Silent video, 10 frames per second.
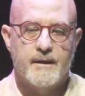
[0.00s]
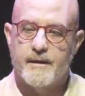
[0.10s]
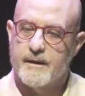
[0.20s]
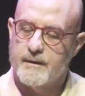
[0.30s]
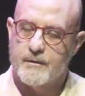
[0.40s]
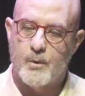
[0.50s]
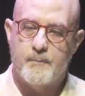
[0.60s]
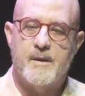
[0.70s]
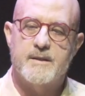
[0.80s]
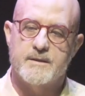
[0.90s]
the
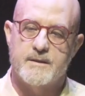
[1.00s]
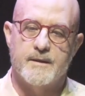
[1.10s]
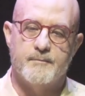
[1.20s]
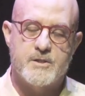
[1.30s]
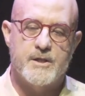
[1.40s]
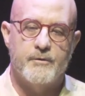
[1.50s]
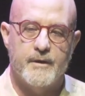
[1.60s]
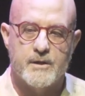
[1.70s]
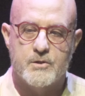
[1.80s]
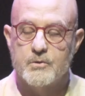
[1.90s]
equipment, the machinery,
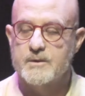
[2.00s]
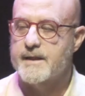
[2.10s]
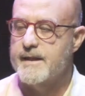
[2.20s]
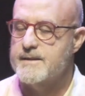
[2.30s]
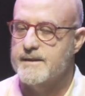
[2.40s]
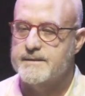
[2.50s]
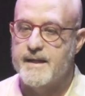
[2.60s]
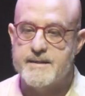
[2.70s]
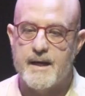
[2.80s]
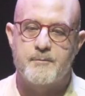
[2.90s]
and the tools get
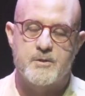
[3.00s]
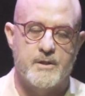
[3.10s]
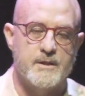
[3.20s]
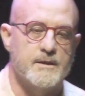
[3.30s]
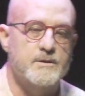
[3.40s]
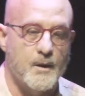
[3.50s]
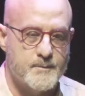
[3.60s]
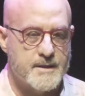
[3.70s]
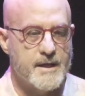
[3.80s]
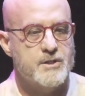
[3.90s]
sent up to the top
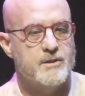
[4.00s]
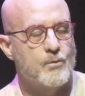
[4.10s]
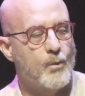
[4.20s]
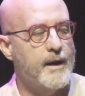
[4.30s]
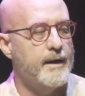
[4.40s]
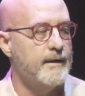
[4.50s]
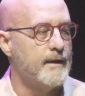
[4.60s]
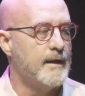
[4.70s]
station, where,